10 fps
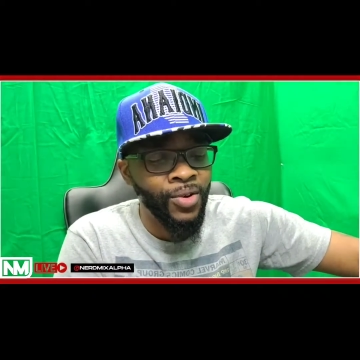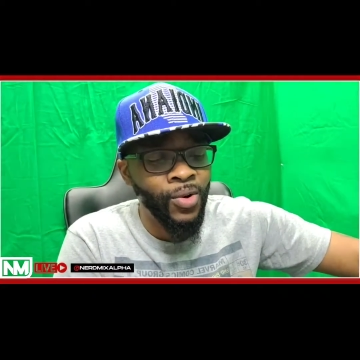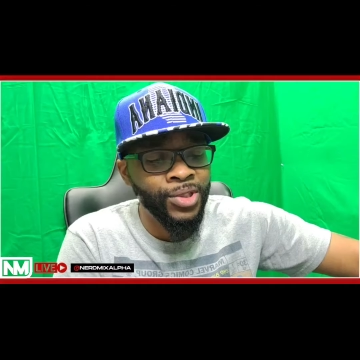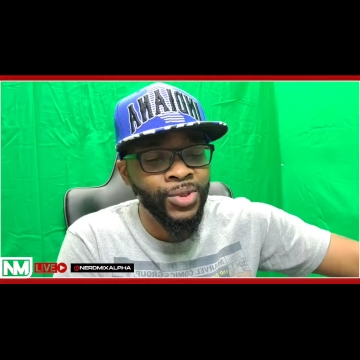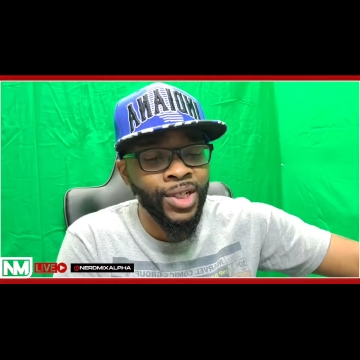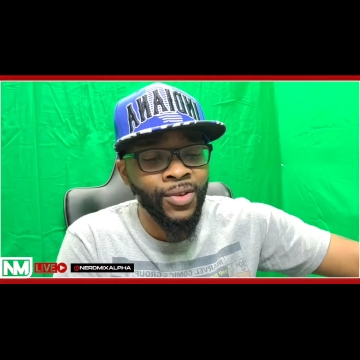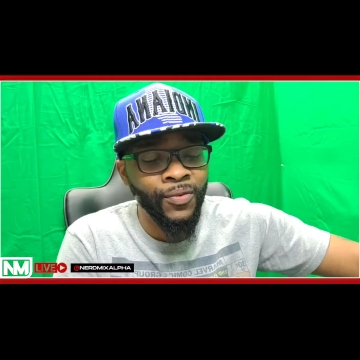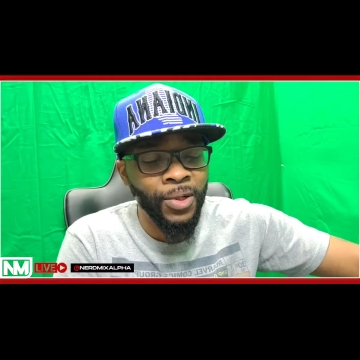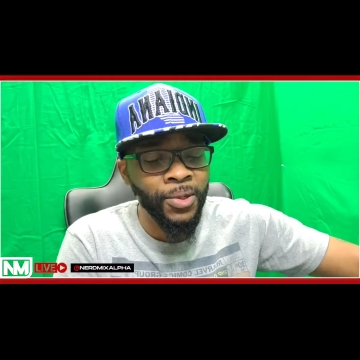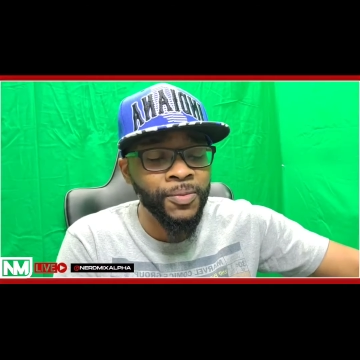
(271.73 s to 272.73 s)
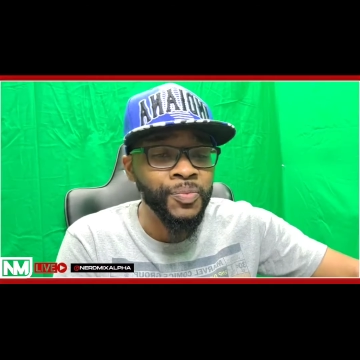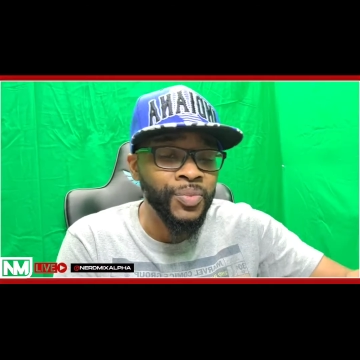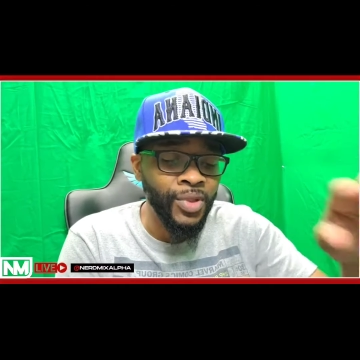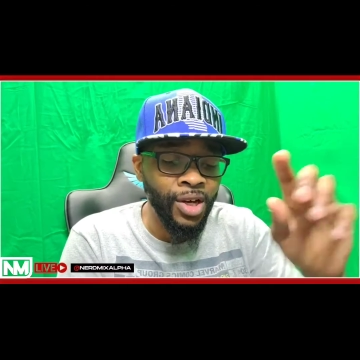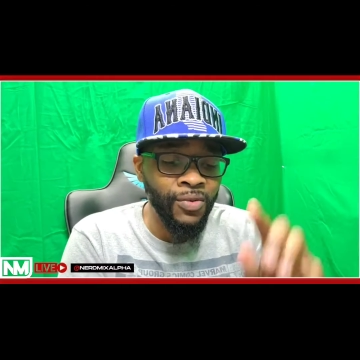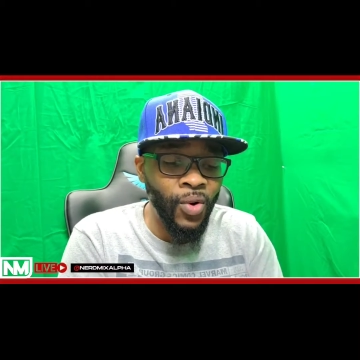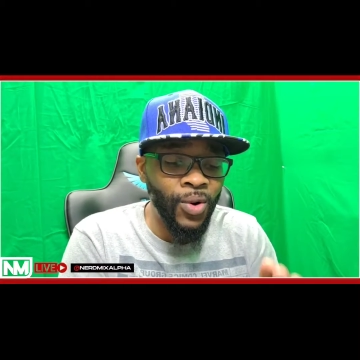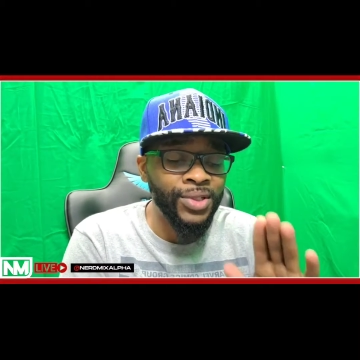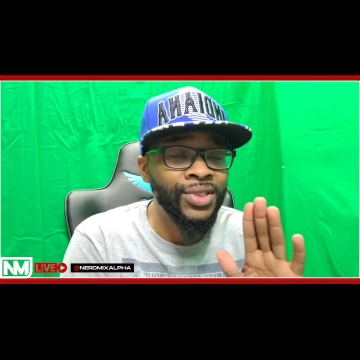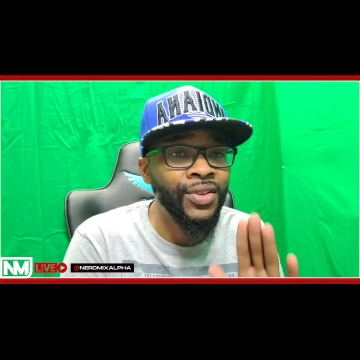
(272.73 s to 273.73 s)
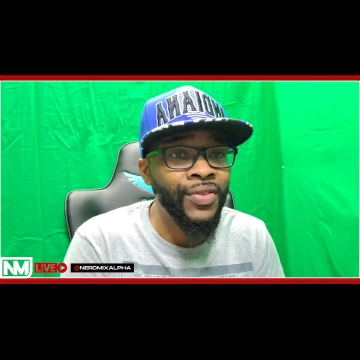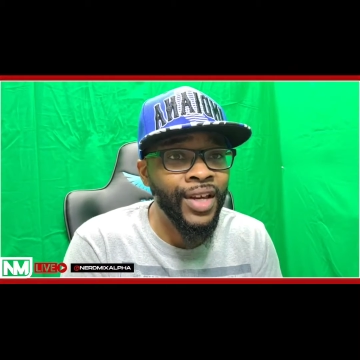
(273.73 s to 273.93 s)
Of course, you get the phone. Of course,